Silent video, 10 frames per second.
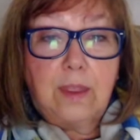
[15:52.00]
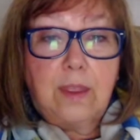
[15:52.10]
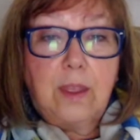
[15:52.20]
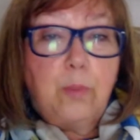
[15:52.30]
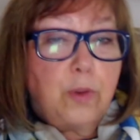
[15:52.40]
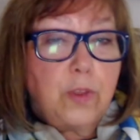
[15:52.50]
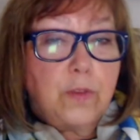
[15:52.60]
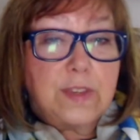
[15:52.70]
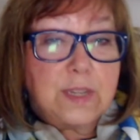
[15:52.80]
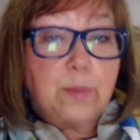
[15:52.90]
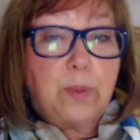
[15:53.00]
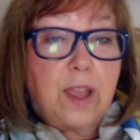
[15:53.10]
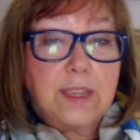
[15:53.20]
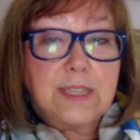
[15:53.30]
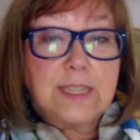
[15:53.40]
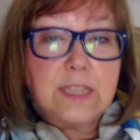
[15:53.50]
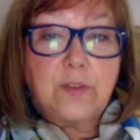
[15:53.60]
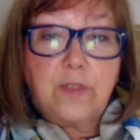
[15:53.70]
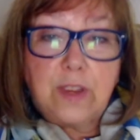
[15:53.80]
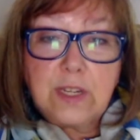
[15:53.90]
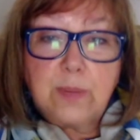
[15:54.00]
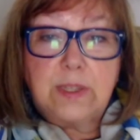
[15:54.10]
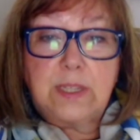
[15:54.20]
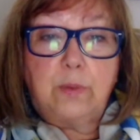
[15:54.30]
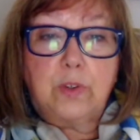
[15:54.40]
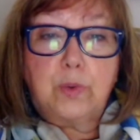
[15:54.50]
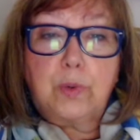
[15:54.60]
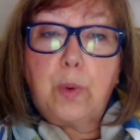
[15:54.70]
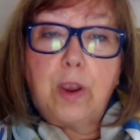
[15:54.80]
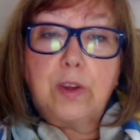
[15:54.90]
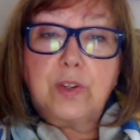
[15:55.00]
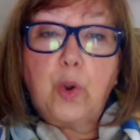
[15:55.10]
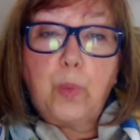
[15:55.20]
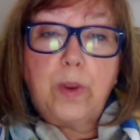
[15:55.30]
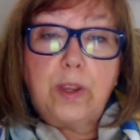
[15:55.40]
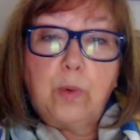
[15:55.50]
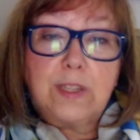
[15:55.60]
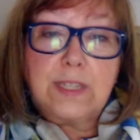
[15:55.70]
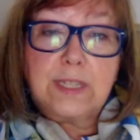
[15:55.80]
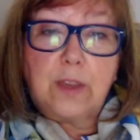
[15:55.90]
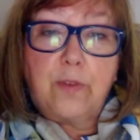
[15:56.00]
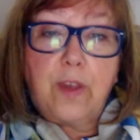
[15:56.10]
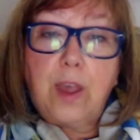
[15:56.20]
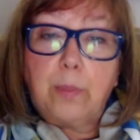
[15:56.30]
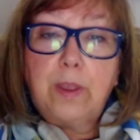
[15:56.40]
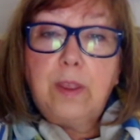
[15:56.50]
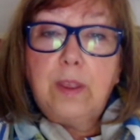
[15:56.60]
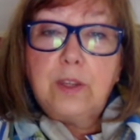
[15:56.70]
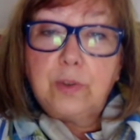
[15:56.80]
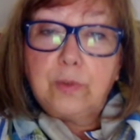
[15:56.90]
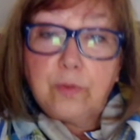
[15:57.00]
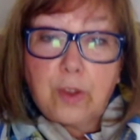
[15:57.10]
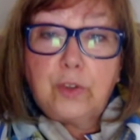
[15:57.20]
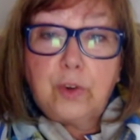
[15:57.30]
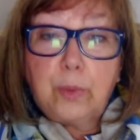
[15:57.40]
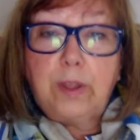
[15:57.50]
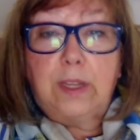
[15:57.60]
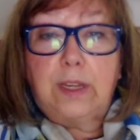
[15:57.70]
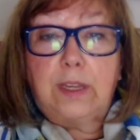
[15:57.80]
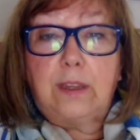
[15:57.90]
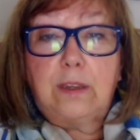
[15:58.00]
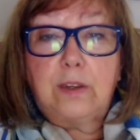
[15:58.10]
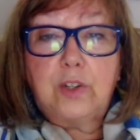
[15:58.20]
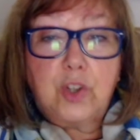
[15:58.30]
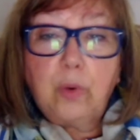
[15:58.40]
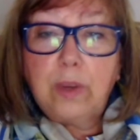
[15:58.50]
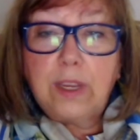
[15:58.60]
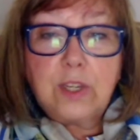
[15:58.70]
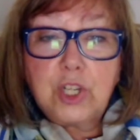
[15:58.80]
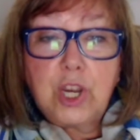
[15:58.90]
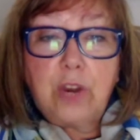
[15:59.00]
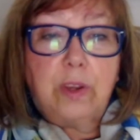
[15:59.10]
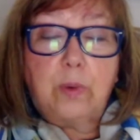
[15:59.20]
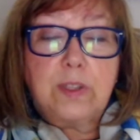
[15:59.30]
Both of these imply a sense of intimacy which requires opening oneself up to vulnerability, showing and sharing one's